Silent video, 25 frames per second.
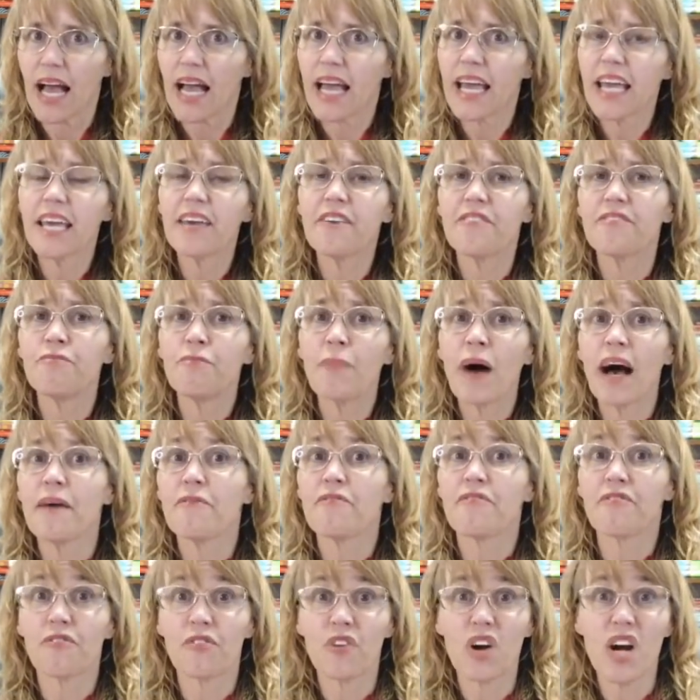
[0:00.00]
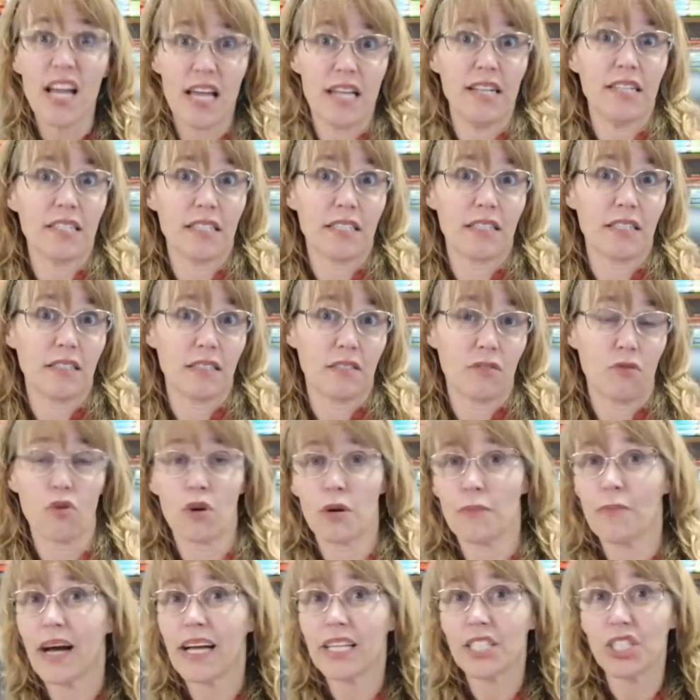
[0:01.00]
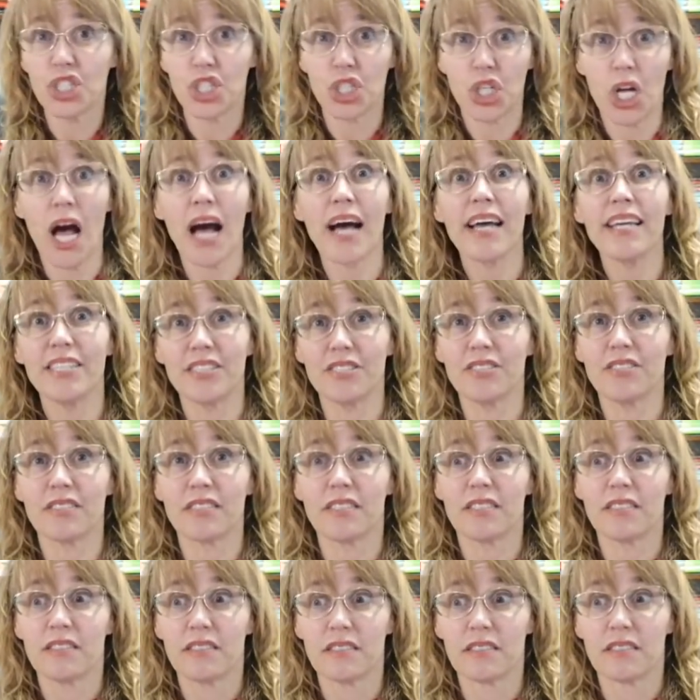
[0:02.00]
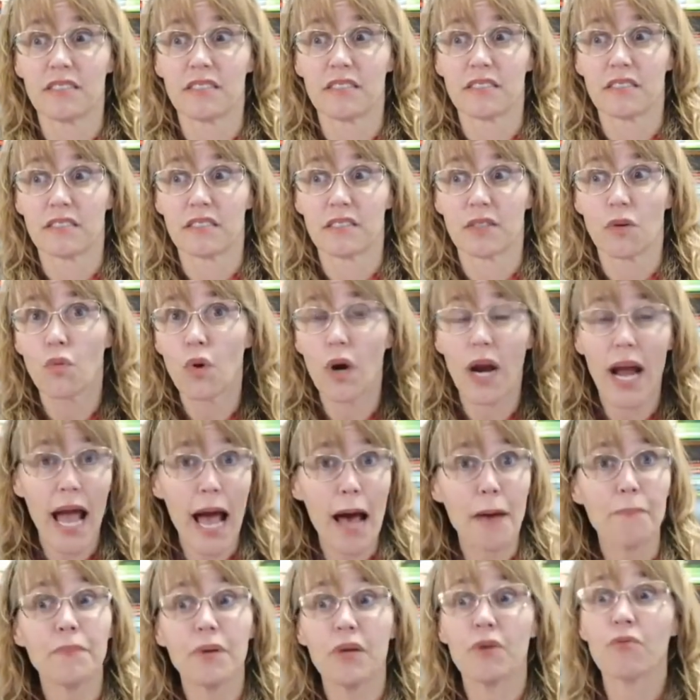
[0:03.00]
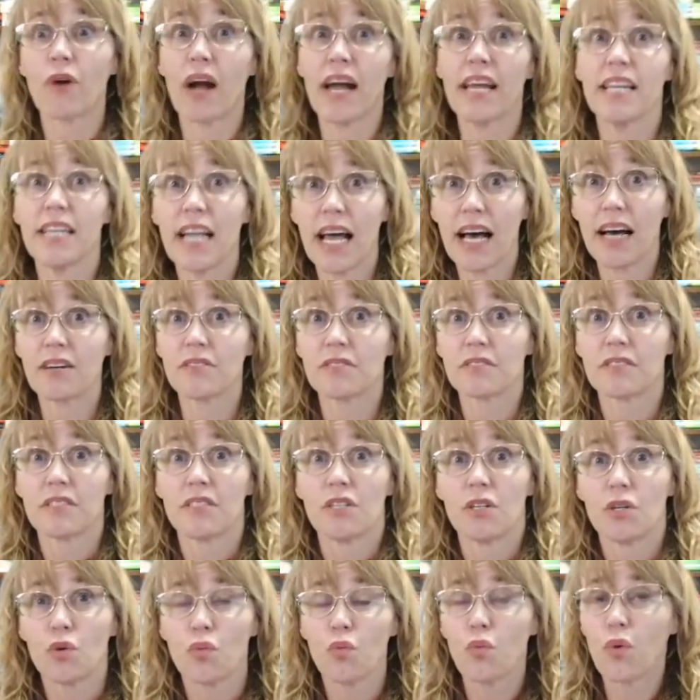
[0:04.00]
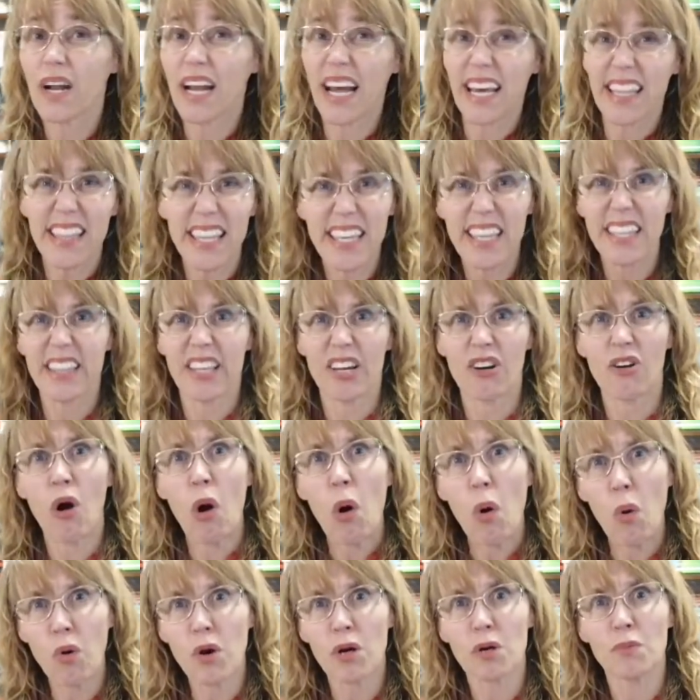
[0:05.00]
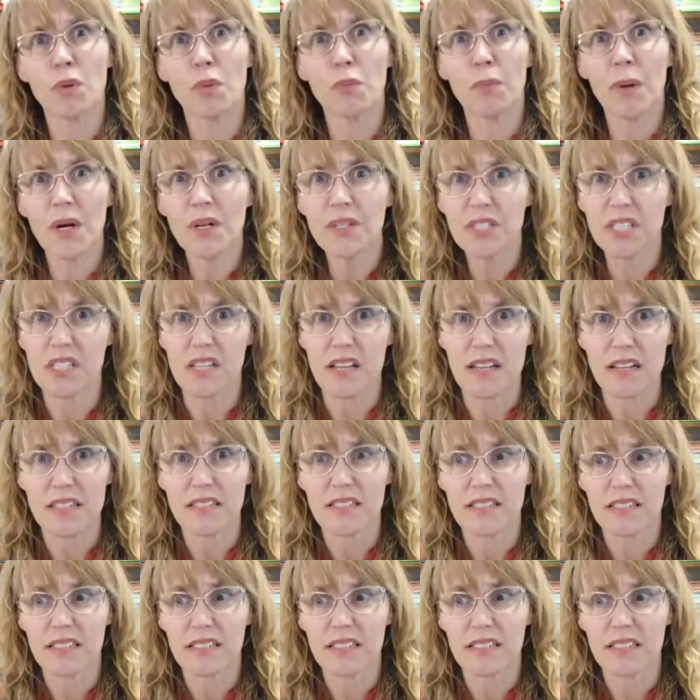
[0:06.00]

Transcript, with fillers: if my friend or my child were happy right now, would I think they're a horrible person?